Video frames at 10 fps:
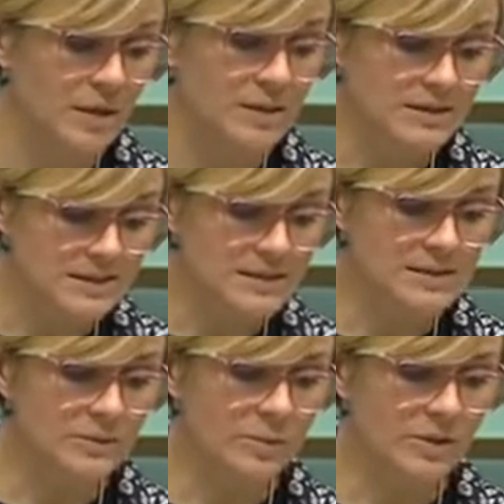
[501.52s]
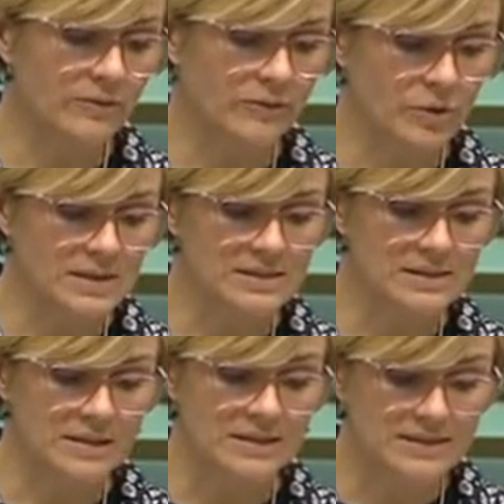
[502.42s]
Consistent with the voice
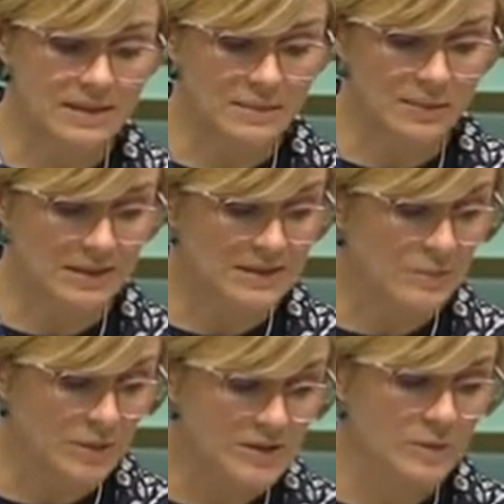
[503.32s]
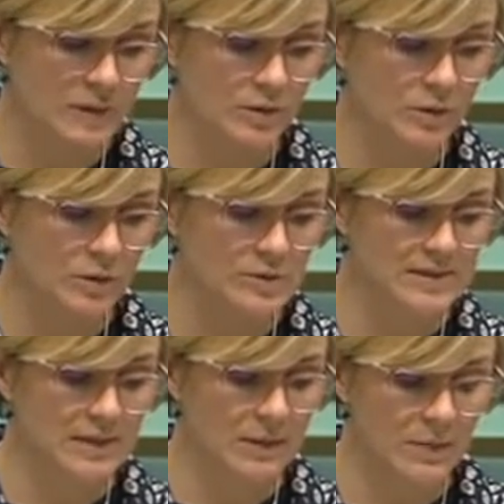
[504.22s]
and the sentiment expressed by the Uluru
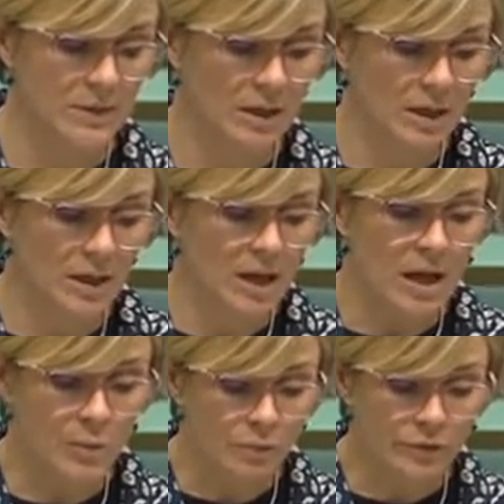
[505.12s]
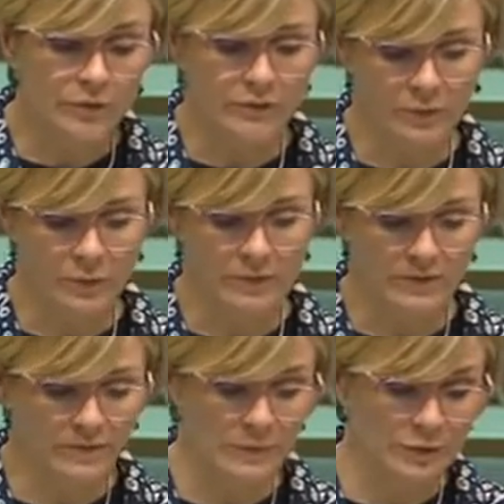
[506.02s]
Statement, I will not support
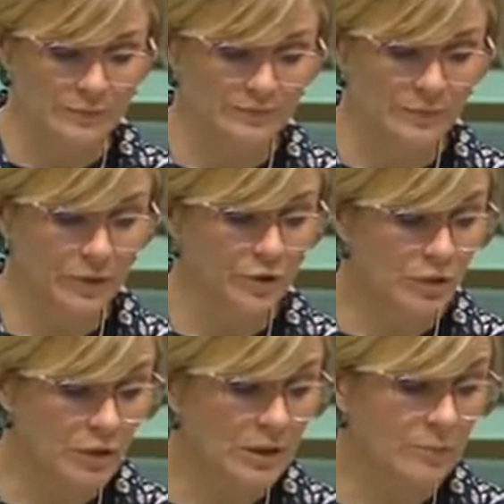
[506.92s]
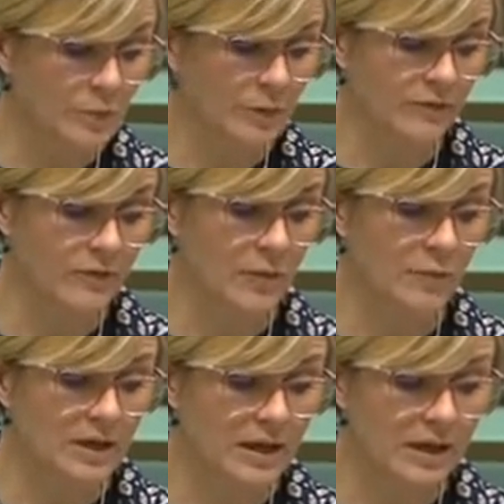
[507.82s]
this bill. The turning point for our
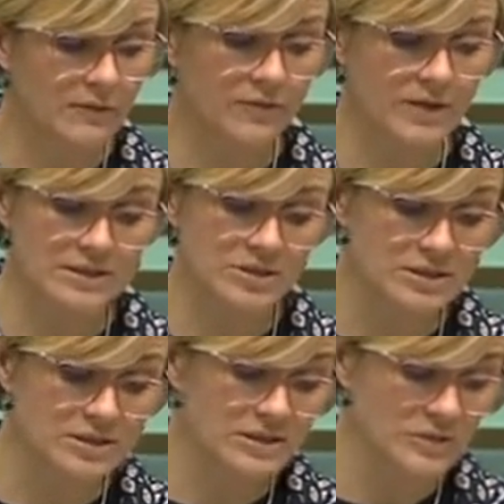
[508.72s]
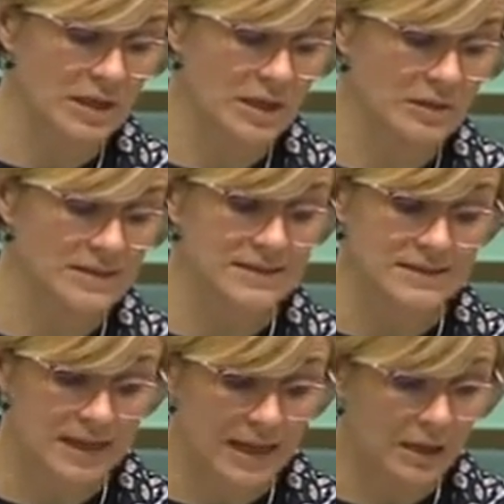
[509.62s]
regard for Indigenous Australians is
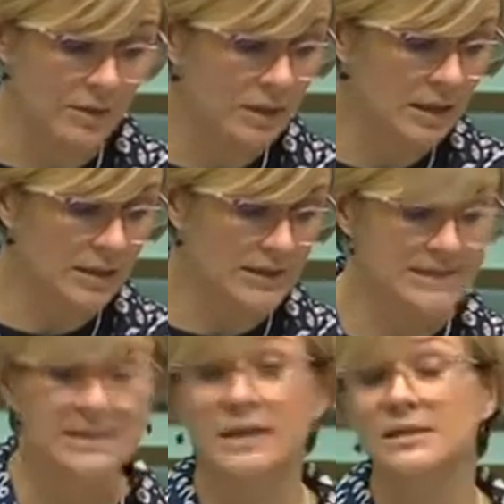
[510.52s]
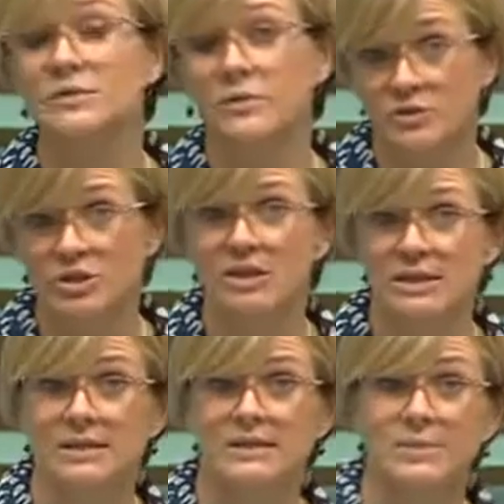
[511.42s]
now and starts with
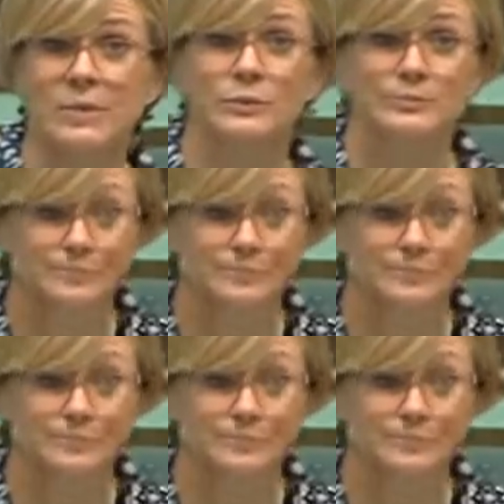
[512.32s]
rejecting this bill.